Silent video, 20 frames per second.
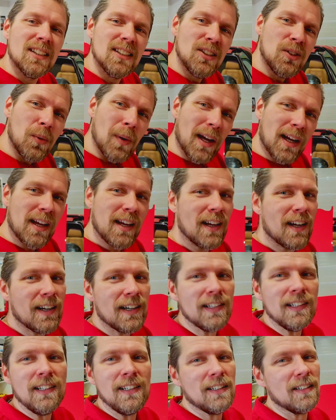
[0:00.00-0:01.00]
Do I
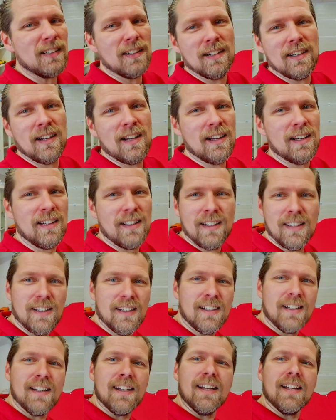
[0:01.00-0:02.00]
care? Nah.
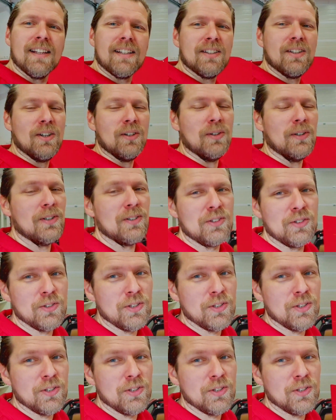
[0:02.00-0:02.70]
No.